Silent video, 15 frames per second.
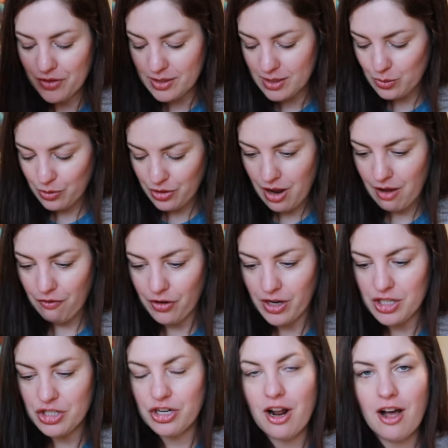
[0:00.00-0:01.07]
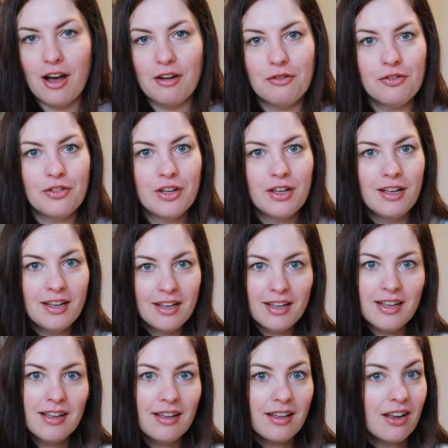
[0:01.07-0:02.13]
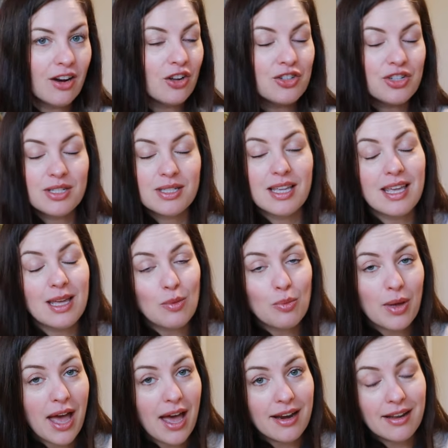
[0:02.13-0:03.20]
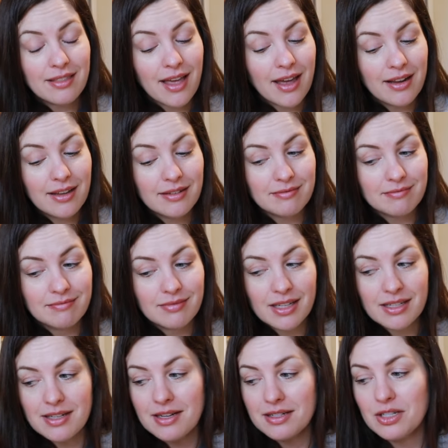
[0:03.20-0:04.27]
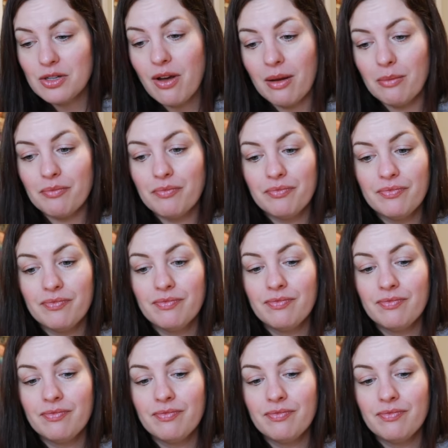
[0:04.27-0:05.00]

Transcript: This will not finish it off, and I'll just keep adding that in, like I said, until I'm